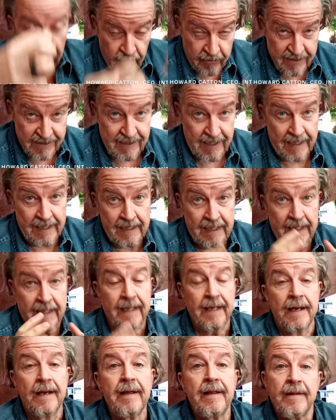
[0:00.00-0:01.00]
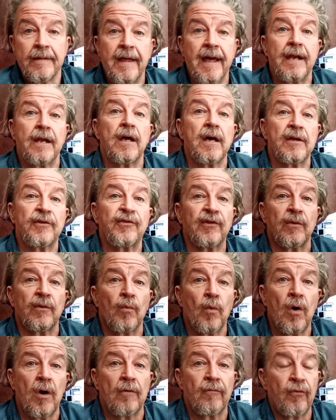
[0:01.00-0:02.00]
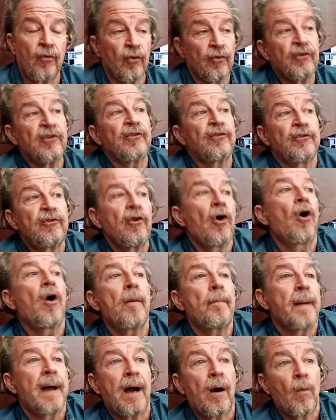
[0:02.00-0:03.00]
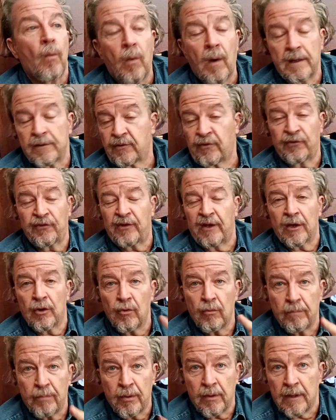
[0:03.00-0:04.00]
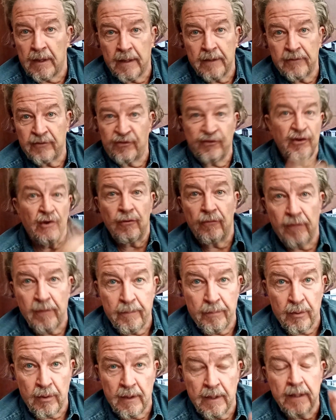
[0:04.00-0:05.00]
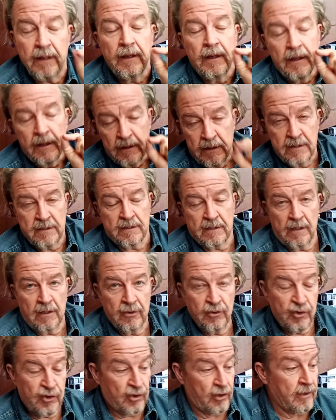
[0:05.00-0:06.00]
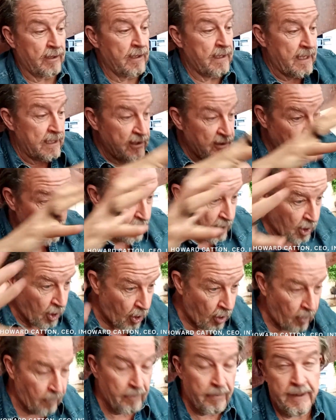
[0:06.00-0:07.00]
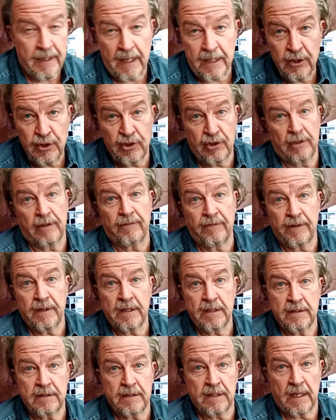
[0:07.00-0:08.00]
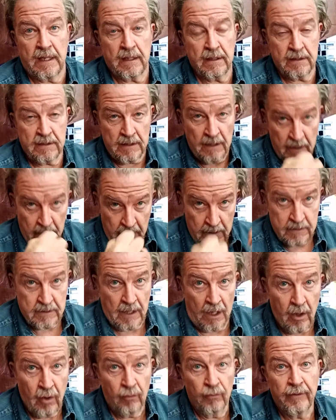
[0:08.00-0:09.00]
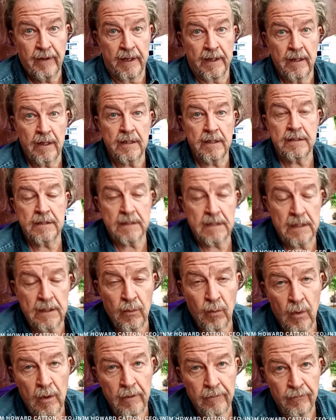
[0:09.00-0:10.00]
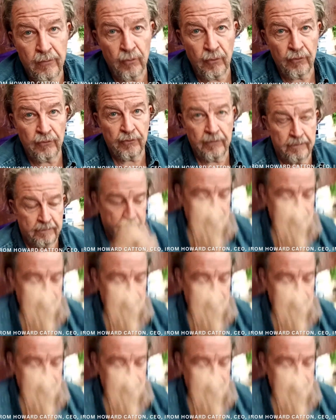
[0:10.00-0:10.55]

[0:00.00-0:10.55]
retaining their nursing workforce, it's not about one single silver bullet solution. They do a combination of these things to hold their nurses in the workforce.